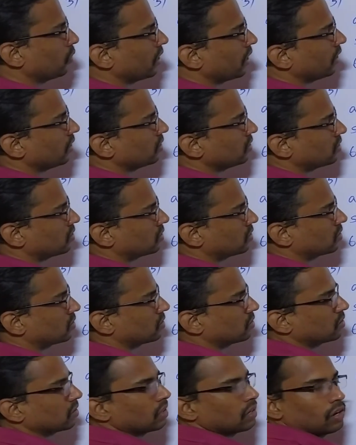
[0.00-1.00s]
2a
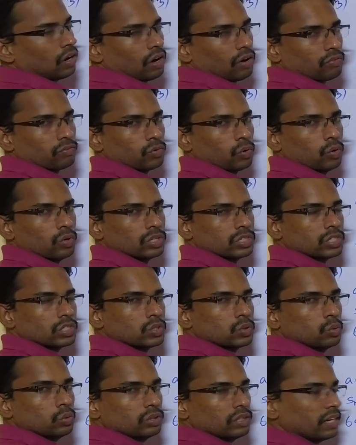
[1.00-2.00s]
is of
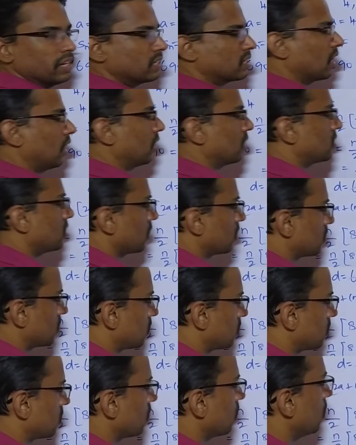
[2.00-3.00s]
course 2 3s are
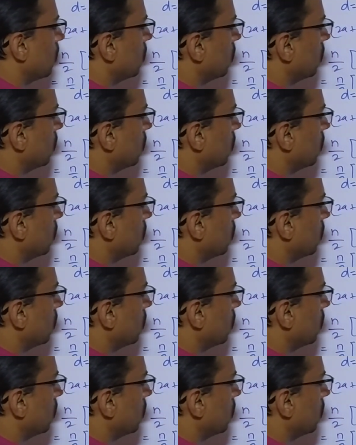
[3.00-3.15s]
6.